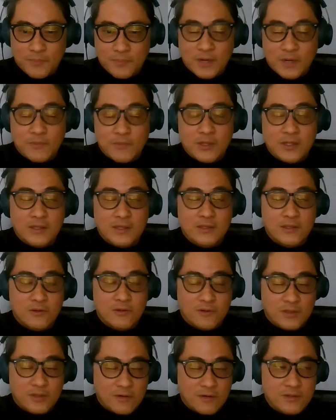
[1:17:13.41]
but I mean,
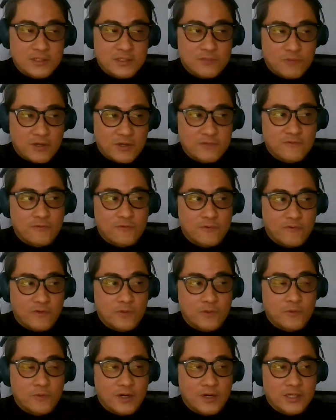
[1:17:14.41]
there is
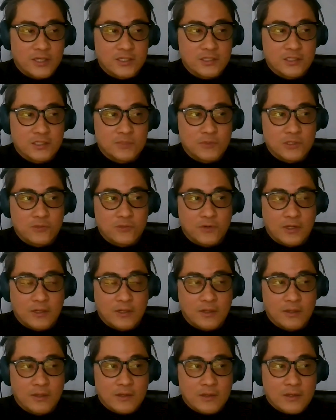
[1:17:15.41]
reverberations
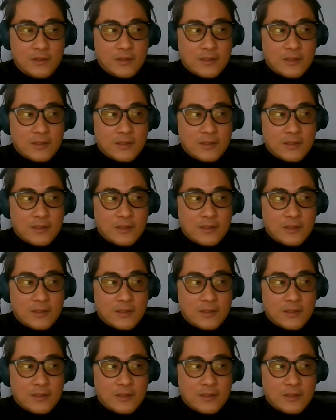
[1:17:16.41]
between